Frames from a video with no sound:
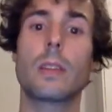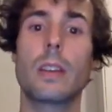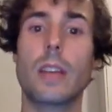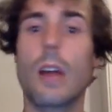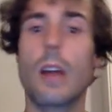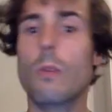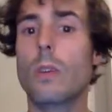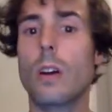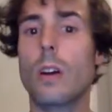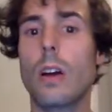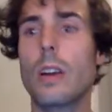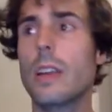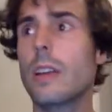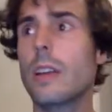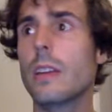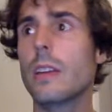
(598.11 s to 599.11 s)
Now,
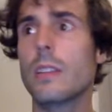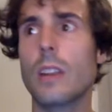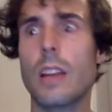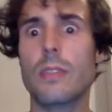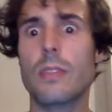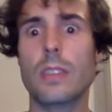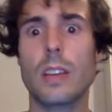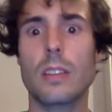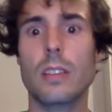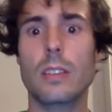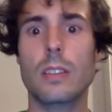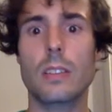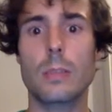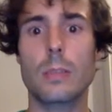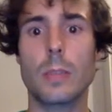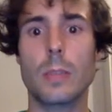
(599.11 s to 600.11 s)
only in the left side
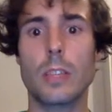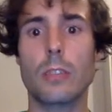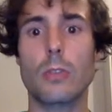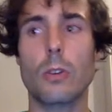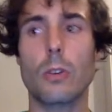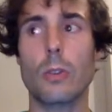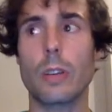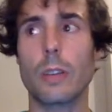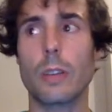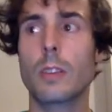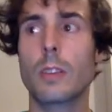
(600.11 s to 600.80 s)
is mandatory,